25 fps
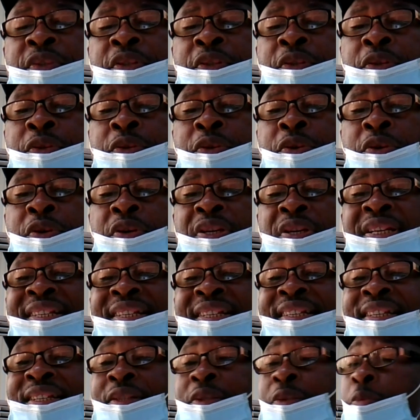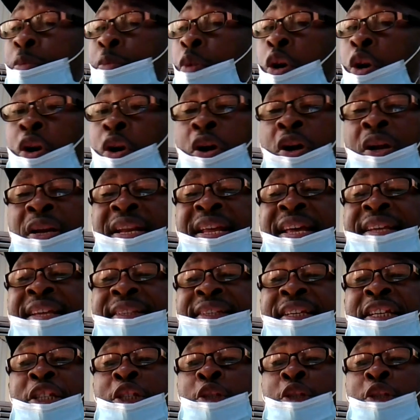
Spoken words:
It is more or less a